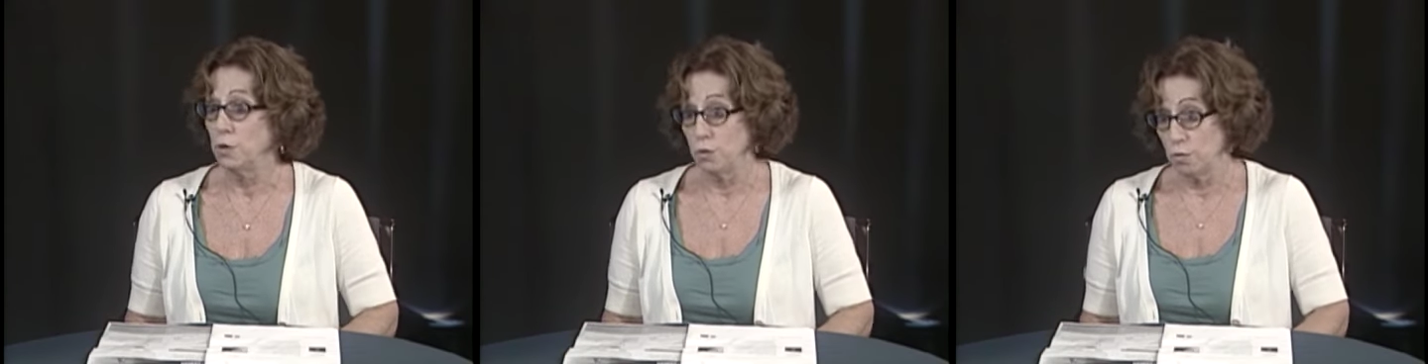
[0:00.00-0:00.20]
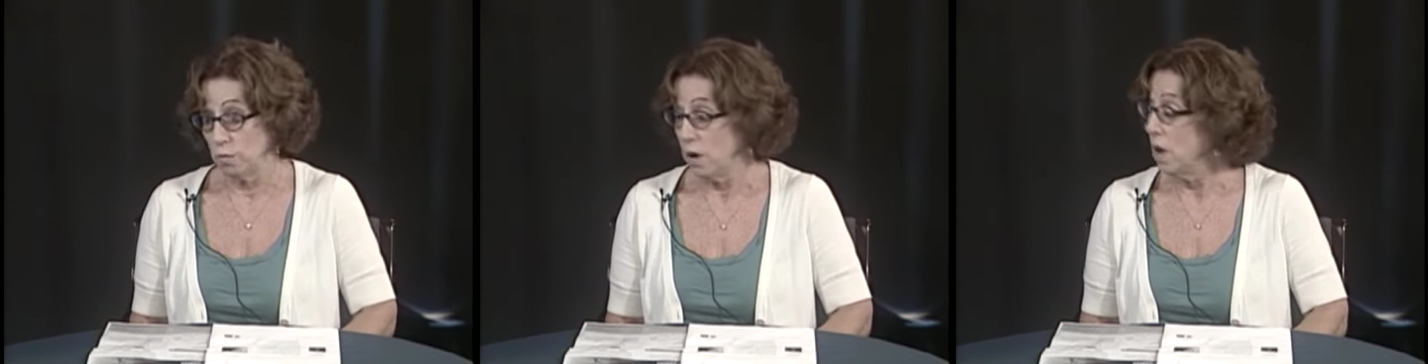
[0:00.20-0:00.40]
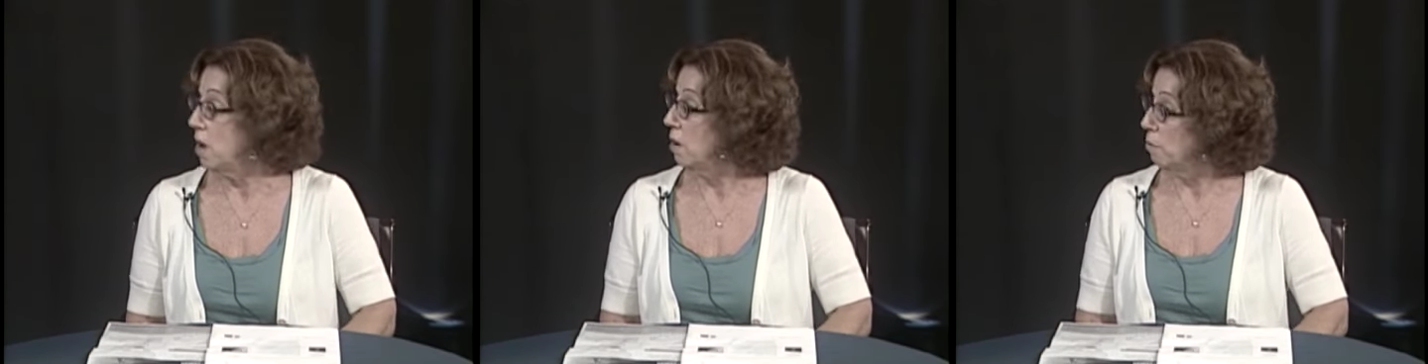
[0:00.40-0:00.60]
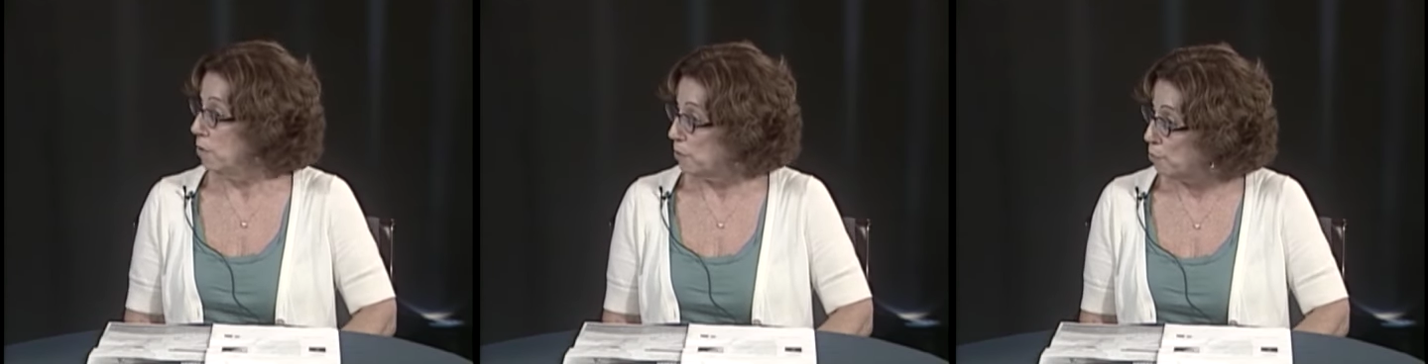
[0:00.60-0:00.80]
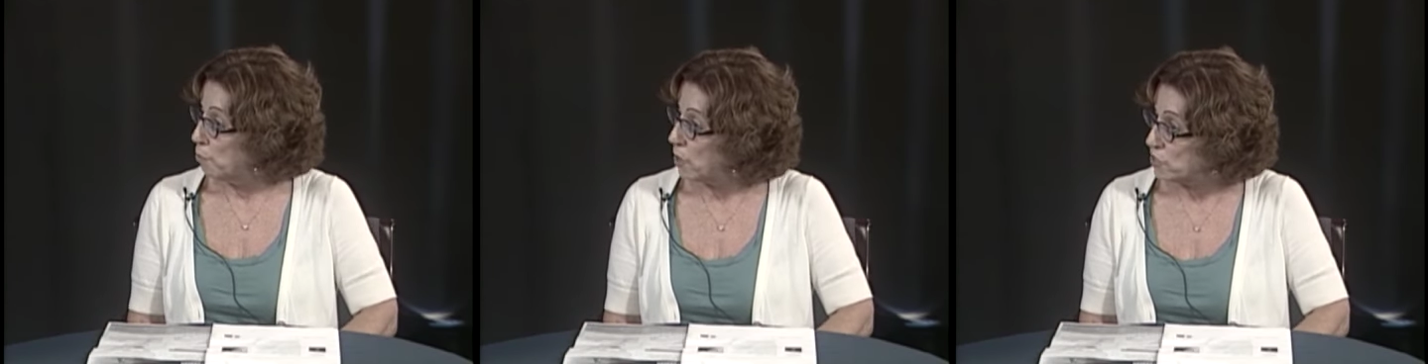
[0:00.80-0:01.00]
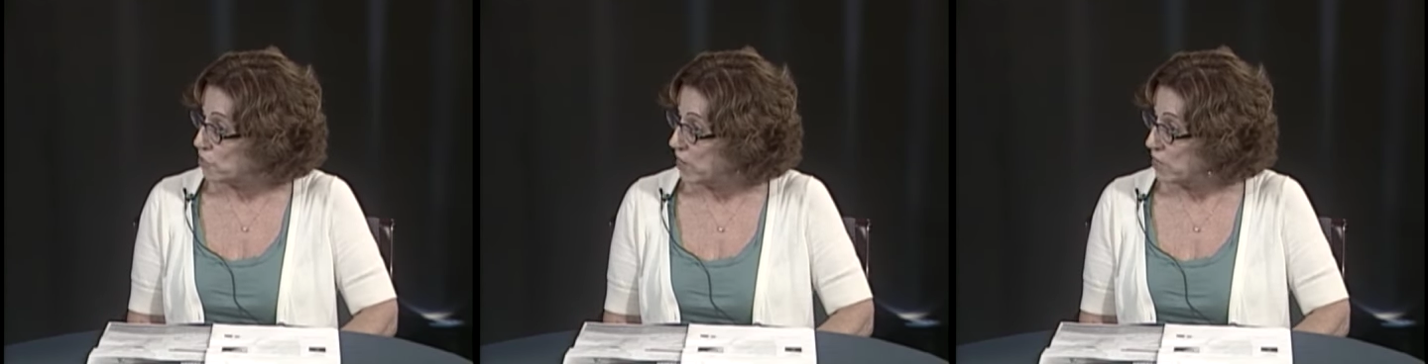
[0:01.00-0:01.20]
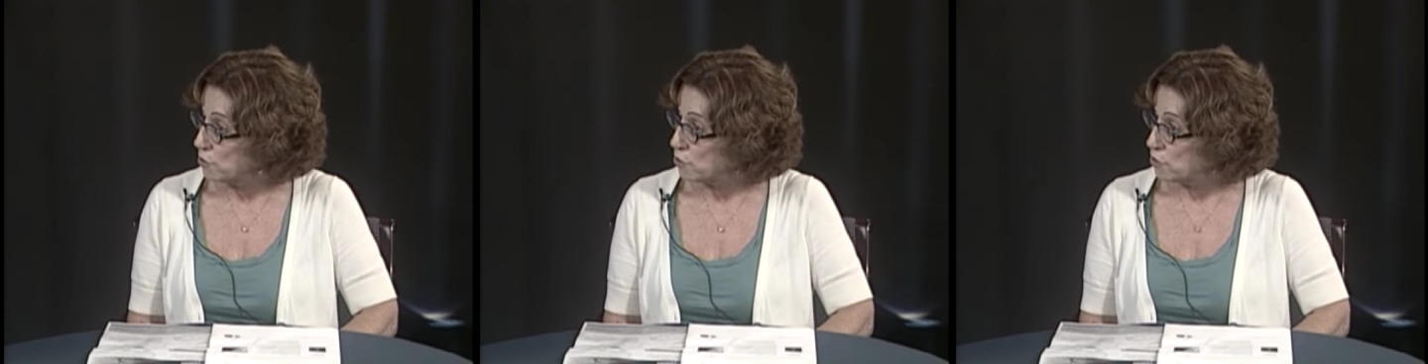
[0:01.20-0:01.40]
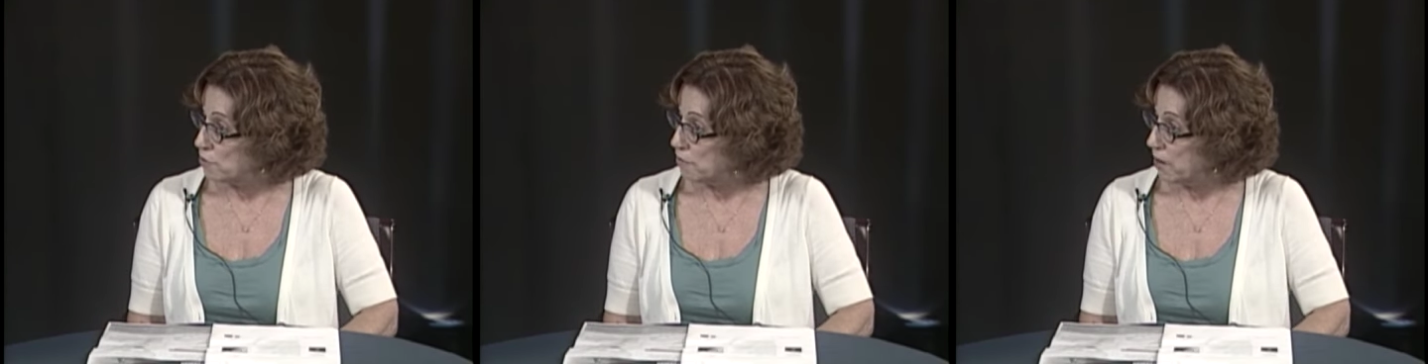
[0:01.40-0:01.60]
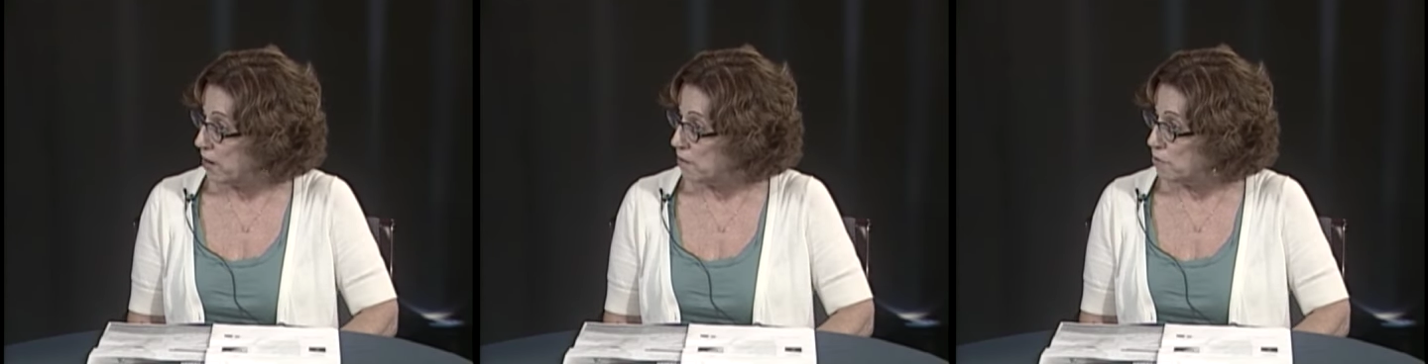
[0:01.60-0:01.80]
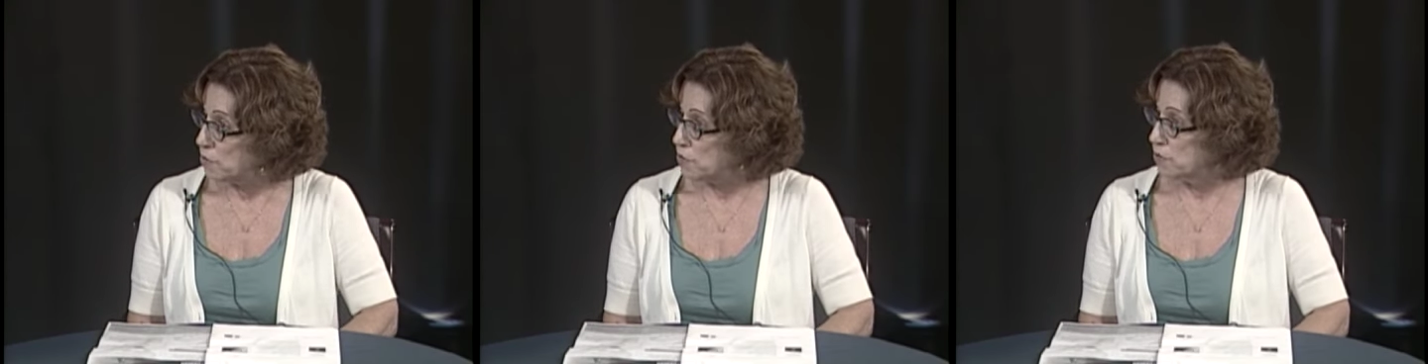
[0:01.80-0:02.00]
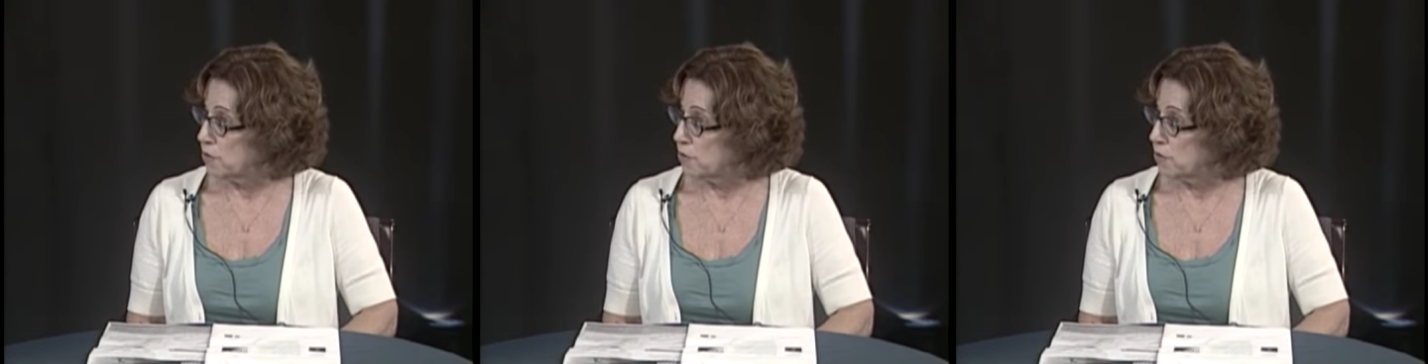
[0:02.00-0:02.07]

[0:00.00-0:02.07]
do with the breast cancer survivors.